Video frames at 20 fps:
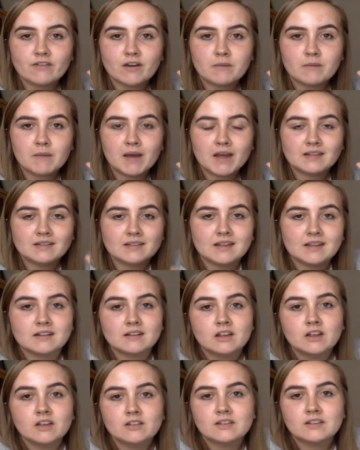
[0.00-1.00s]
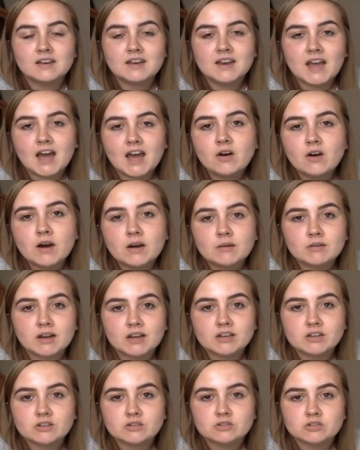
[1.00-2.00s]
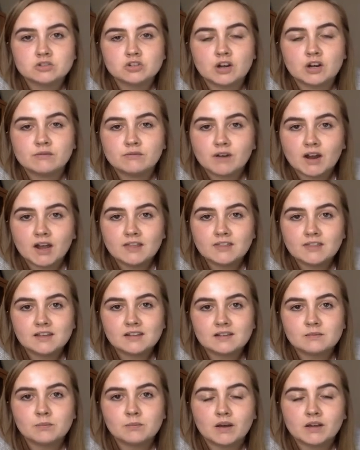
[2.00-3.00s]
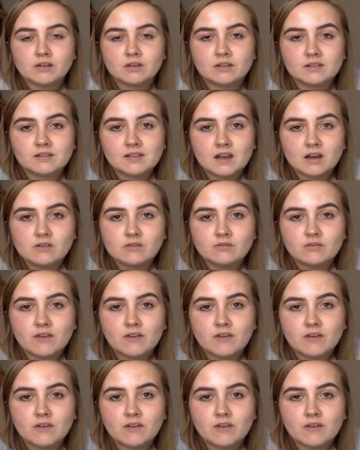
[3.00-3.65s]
Amazing. So now I would like you to try and write this by yourself